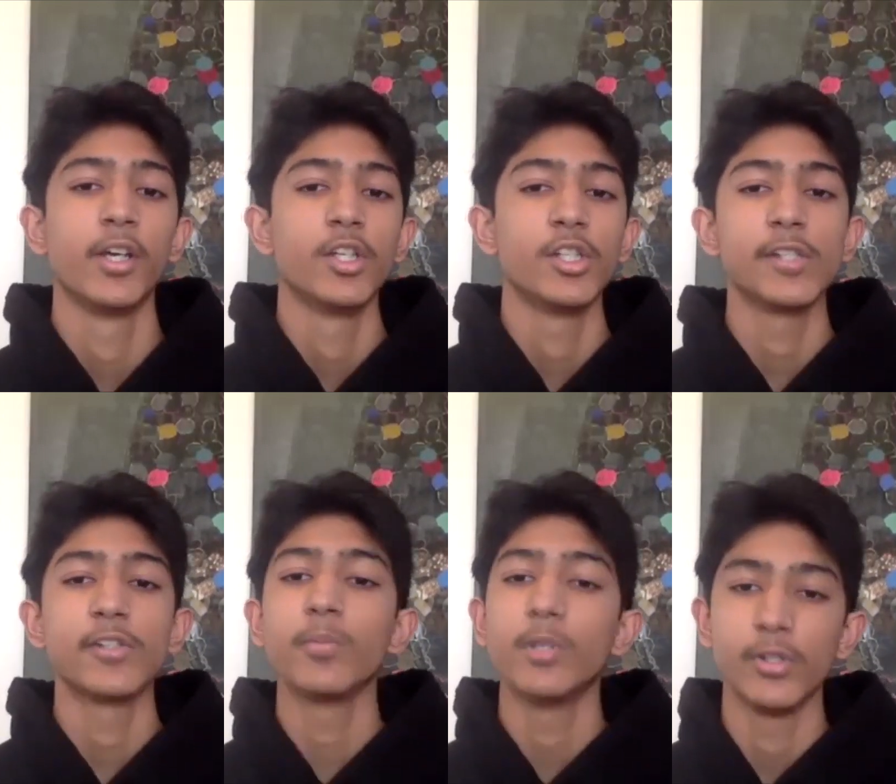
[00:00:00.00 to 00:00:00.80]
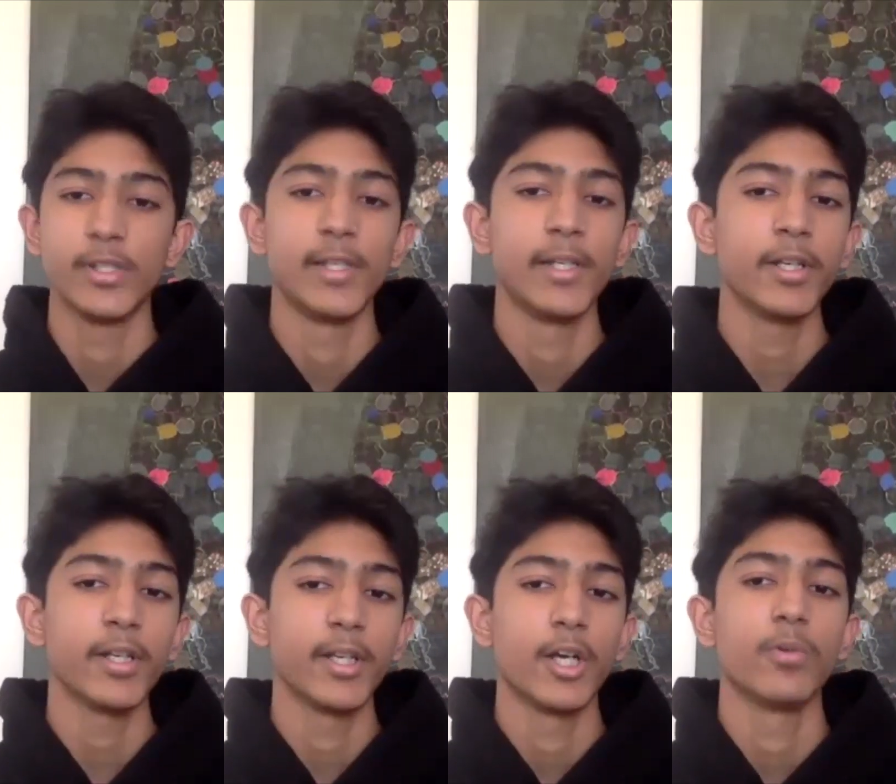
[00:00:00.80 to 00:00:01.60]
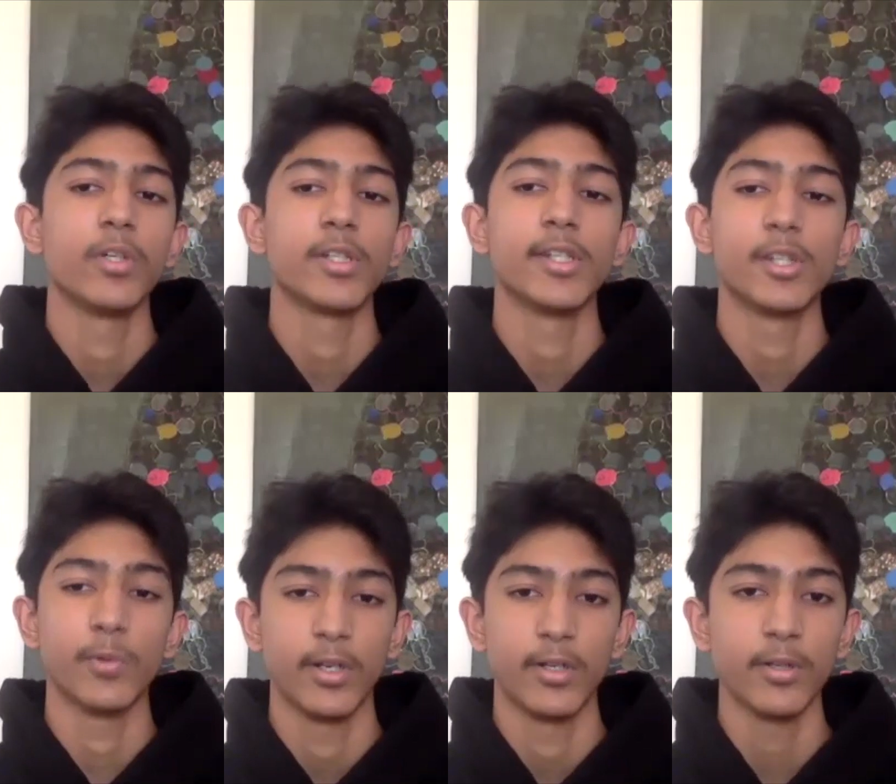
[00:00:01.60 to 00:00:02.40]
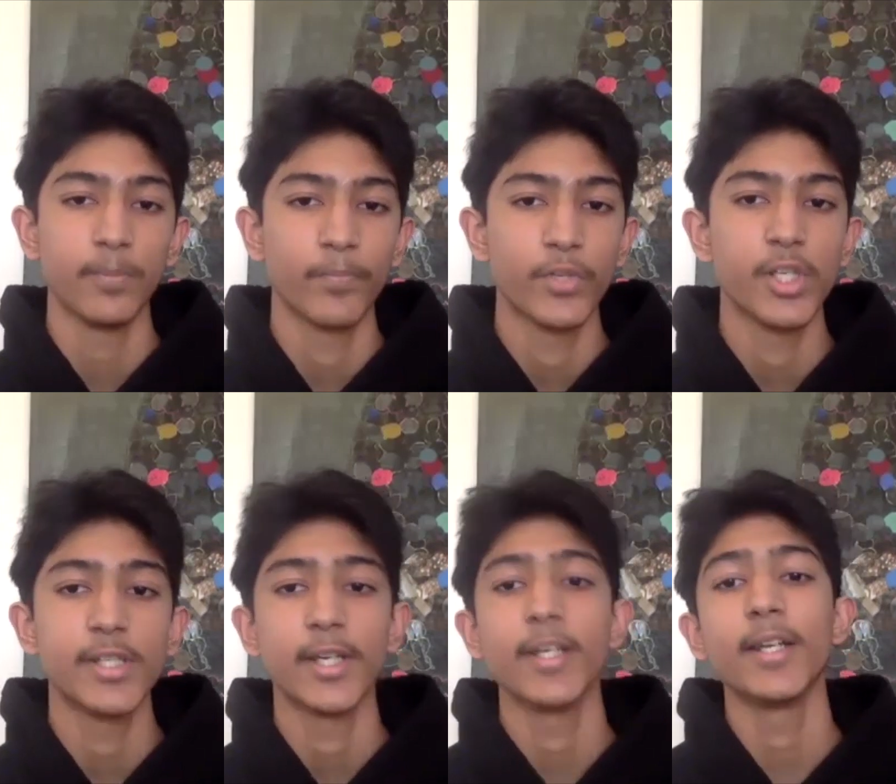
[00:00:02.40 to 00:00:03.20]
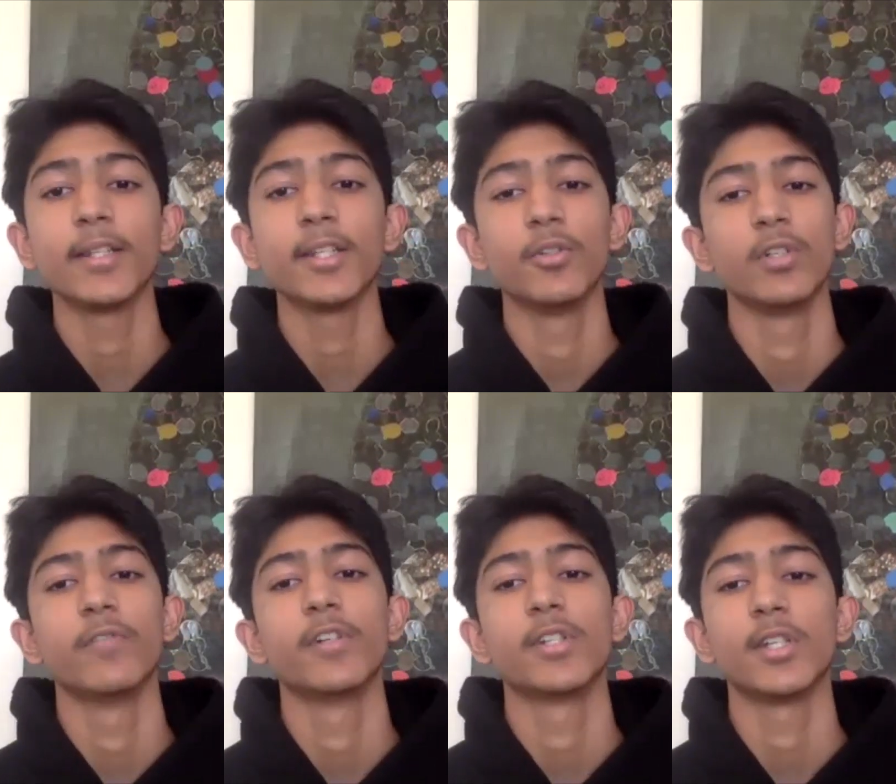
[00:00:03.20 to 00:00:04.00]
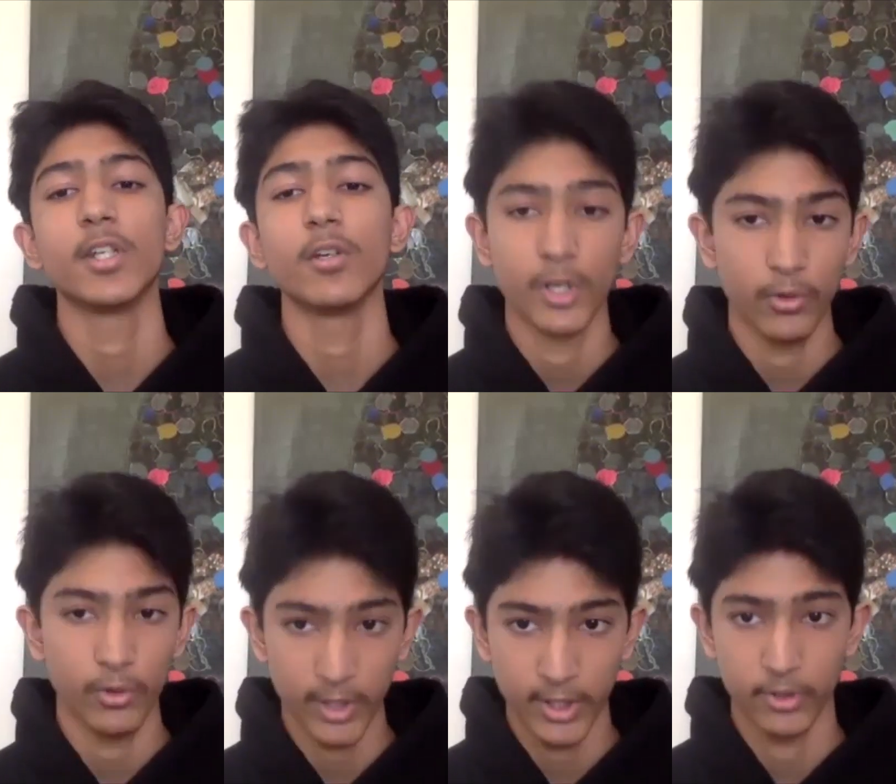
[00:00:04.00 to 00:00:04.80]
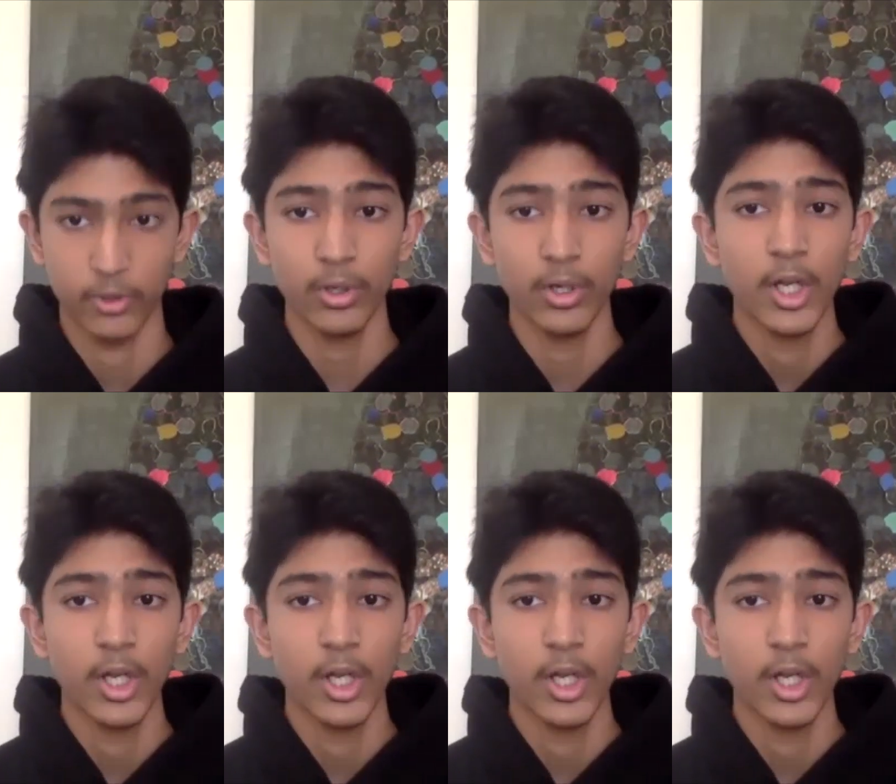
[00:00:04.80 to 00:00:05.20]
She's from New Zealand and now works in Sweden. She studied at the University of Otago,